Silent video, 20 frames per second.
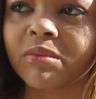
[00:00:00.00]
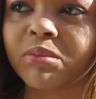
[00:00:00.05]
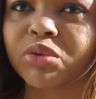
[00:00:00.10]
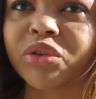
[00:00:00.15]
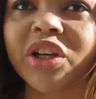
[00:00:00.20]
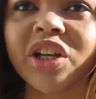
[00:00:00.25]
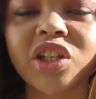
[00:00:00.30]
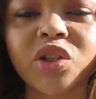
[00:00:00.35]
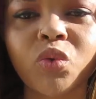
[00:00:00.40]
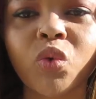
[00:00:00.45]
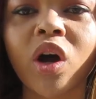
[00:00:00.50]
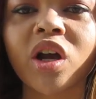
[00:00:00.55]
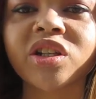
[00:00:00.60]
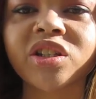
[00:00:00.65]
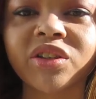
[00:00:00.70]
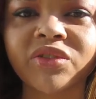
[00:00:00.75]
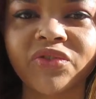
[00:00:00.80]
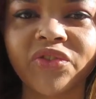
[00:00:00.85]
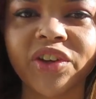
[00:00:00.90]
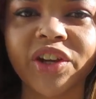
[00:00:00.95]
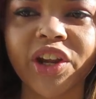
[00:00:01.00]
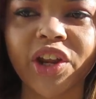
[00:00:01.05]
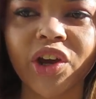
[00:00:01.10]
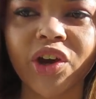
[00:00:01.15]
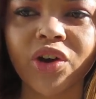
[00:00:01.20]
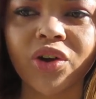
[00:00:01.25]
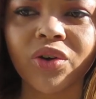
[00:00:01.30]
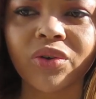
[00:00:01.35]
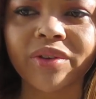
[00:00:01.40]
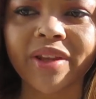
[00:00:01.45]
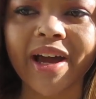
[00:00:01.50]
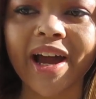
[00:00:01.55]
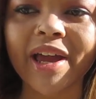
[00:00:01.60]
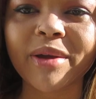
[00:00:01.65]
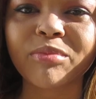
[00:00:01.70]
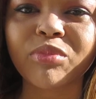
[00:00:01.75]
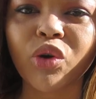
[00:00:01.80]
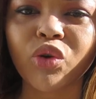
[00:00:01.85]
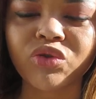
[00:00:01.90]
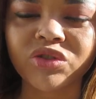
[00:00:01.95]
please watch the video that
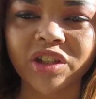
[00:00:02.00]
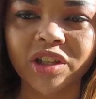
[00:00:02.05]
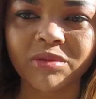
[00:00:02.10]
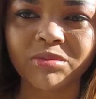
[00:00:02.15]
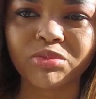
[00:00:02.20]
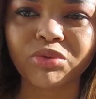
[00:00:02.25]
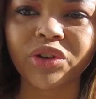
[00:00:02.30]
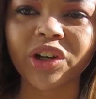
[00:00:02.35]
I posted